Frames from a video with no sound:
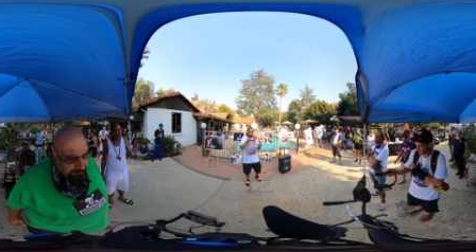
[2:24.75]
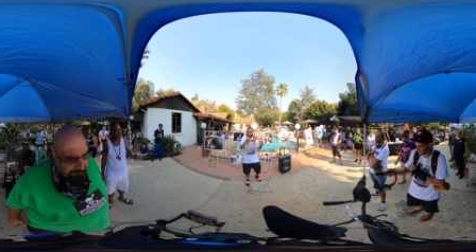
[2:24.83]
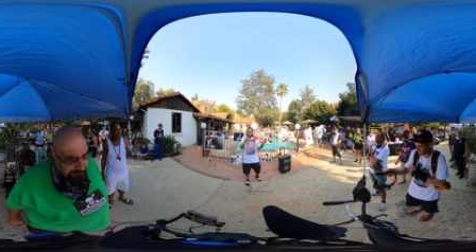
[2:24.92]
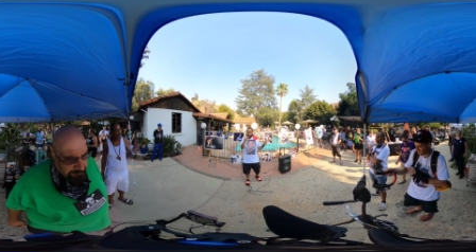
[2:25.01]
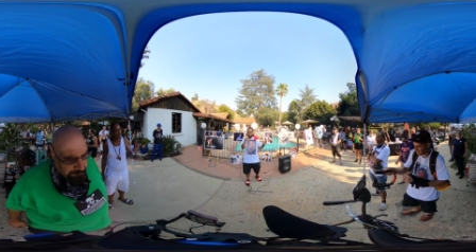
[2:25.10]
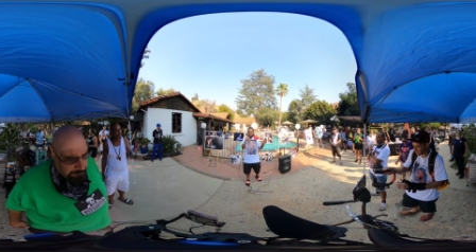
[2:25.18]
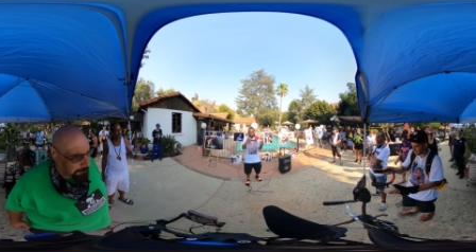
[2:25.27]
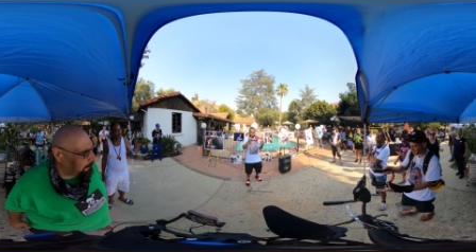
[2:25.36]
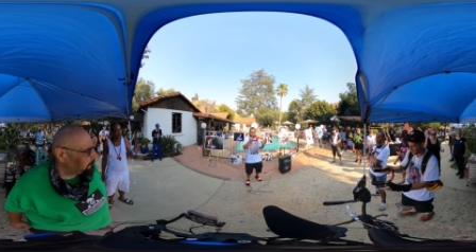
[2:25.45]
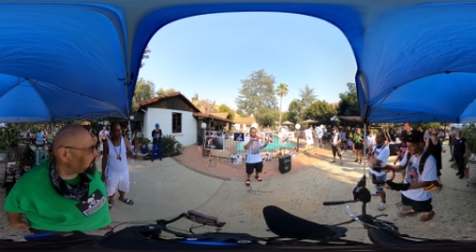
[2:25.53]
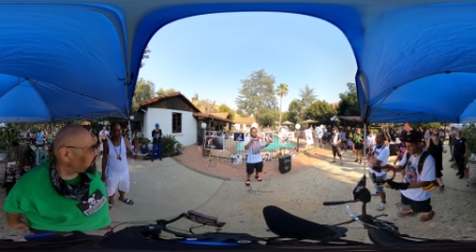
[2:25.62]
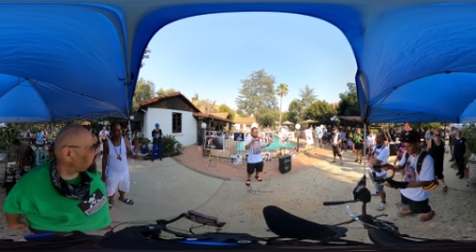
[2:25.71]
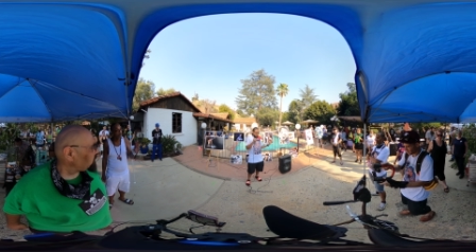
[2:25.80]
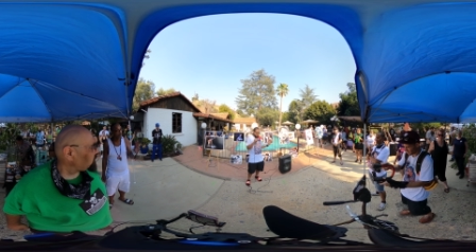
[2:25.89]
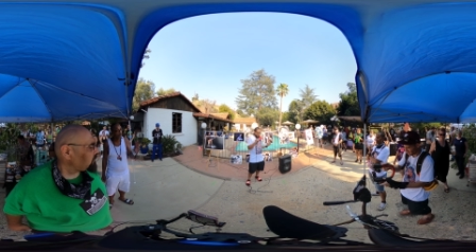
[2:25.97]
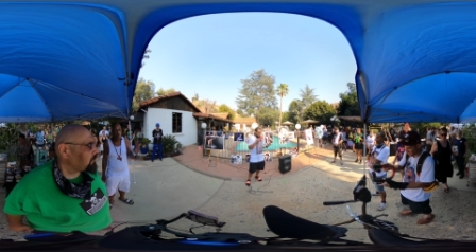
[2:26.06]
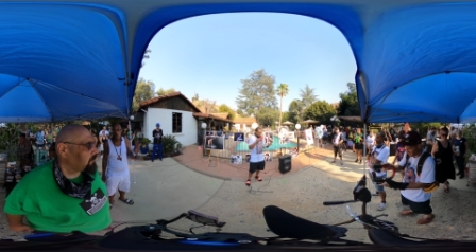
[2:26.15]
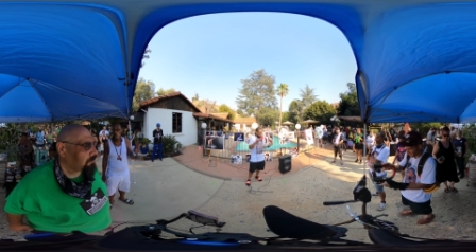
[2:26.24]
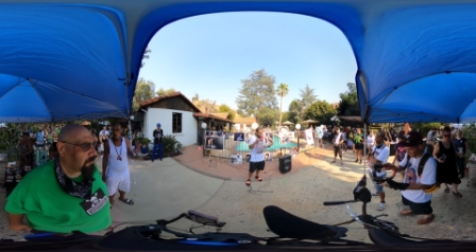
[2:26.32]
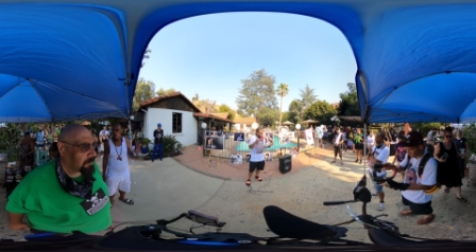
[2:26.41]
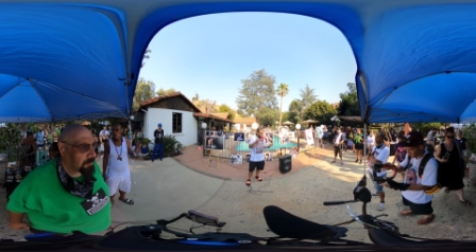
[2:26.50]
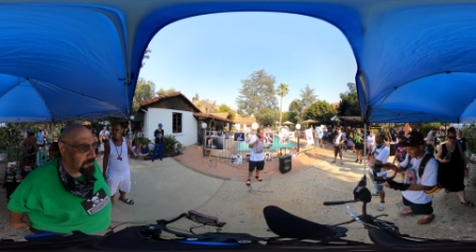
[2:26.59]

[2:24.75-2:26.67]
being out here the way that we are right now,